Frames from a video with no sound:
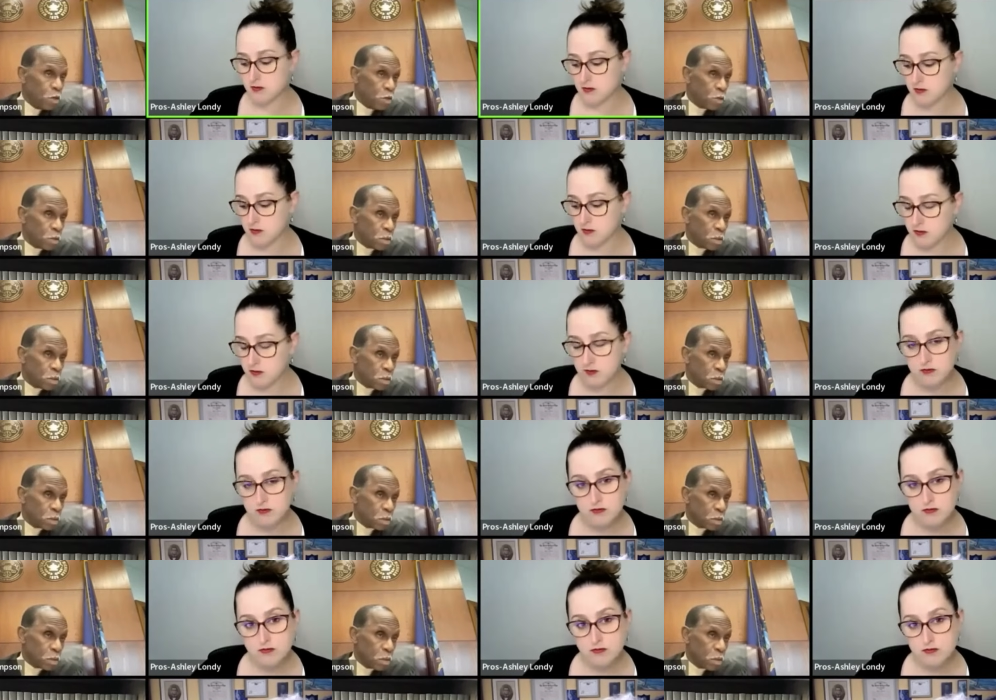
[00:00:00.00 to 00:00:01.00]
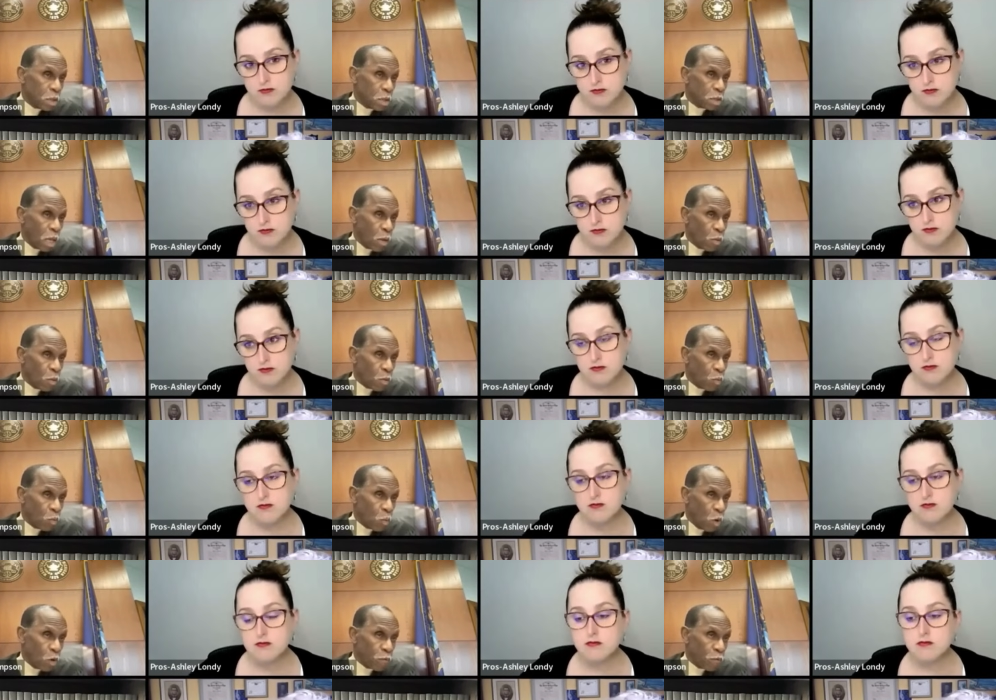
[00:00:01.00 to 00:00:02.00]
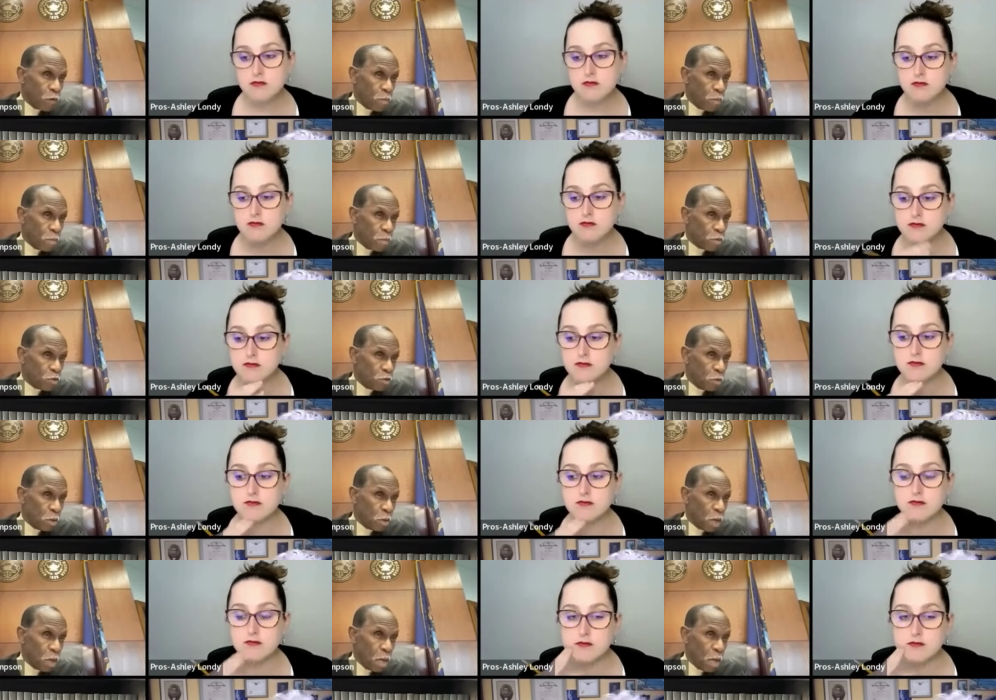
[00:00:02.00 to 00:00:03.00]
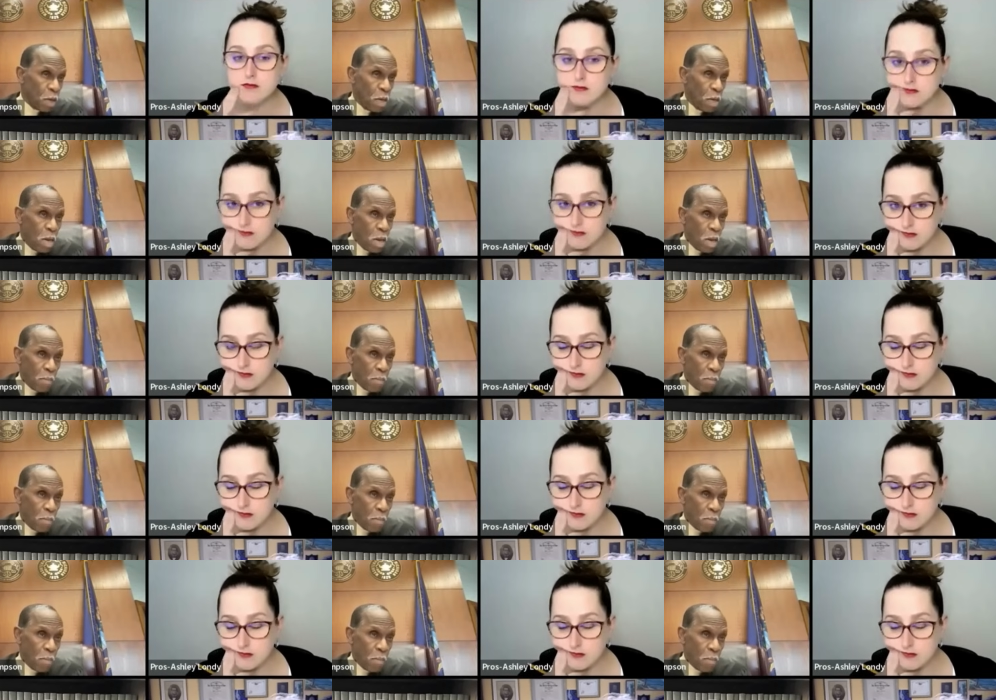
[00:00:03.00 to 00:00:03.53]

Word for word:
Speaker 1: Do you think that would work for you, Ms. Julian? I,